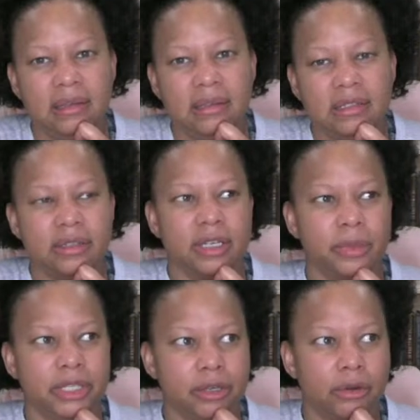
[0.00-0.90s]
so that
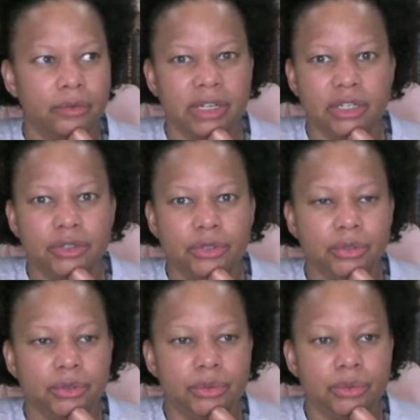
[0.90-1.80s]
we don't run
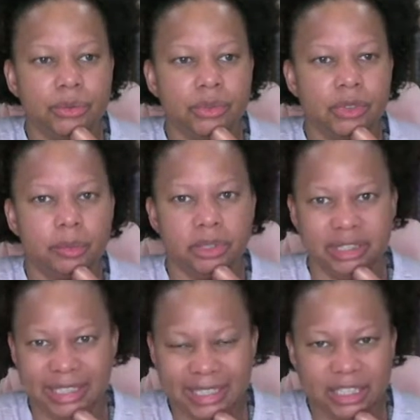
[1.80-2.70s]
into the
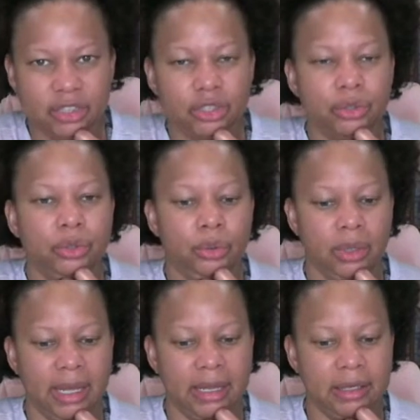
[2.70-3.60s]
bullying issue,
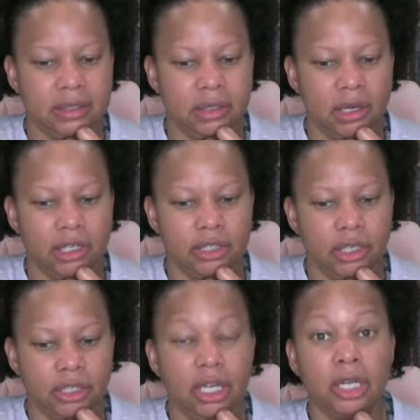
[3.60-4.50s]
and
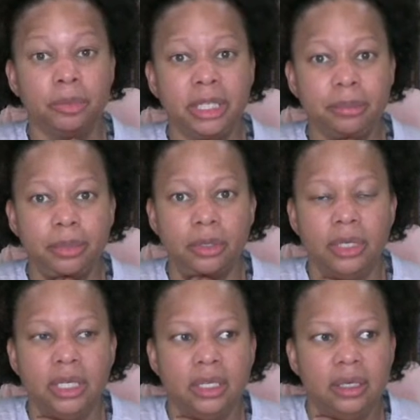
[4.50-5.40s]
our young people
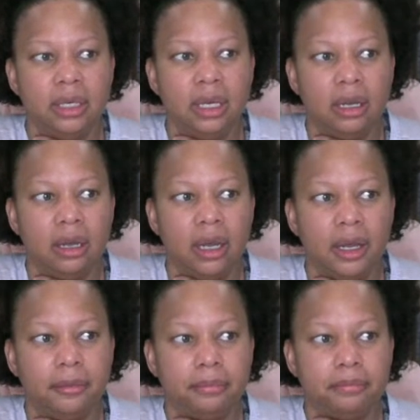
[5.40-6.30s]

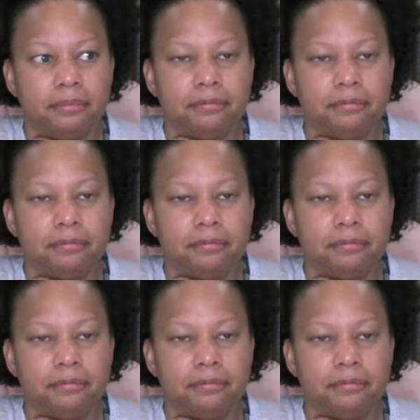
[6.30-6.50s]
um,